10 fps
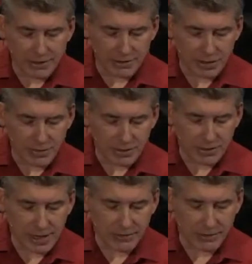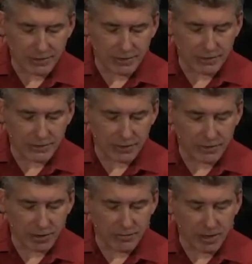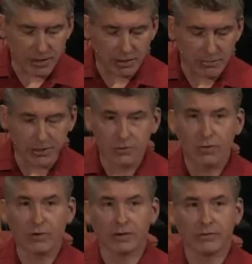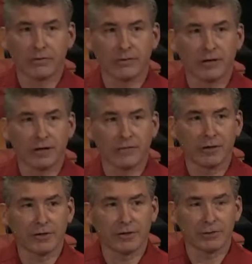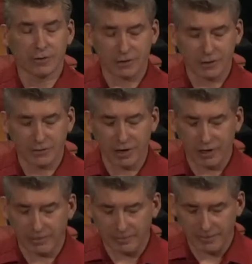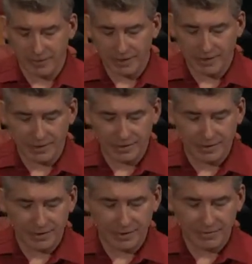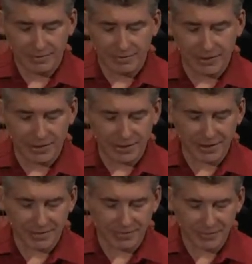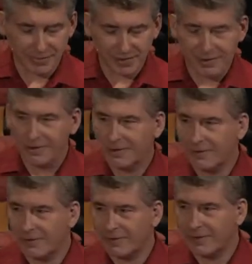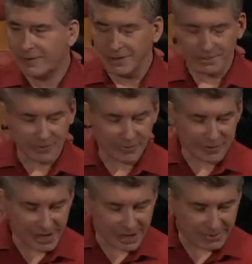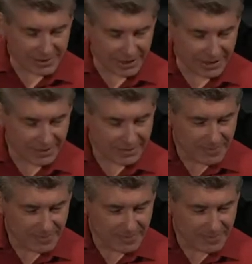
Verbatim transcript: it's almost sacrilegious for a bookbinder to be scrolling through uh, verses on a screen, but uh, simply for time's sake,